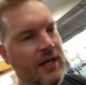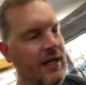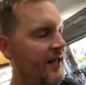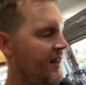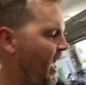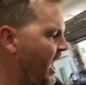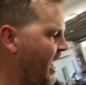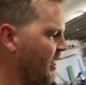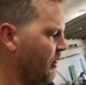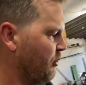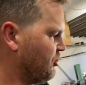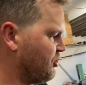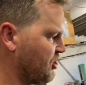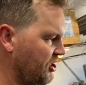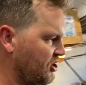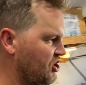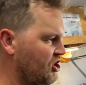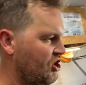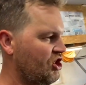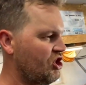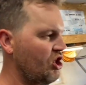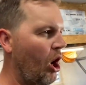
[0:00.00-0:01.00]
that it was
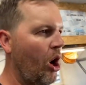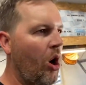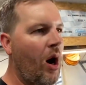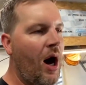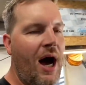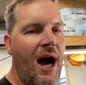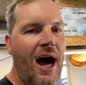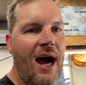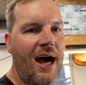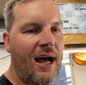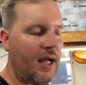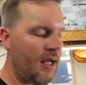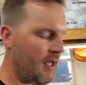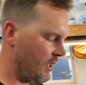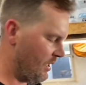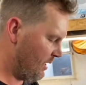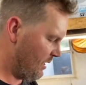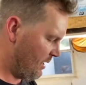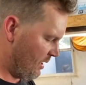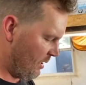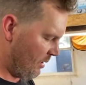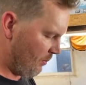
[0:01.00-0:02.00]
just so hot.
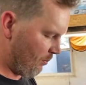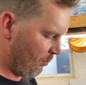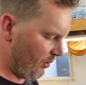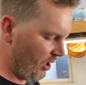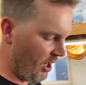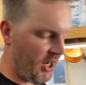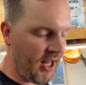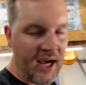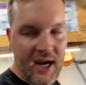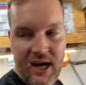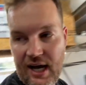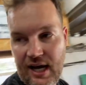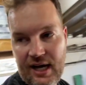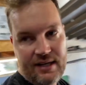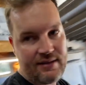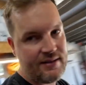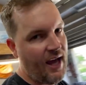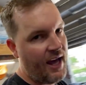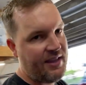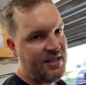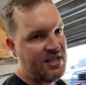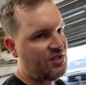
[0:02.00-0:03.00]
But uh,
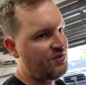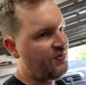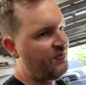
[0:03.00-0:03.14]
yeah, these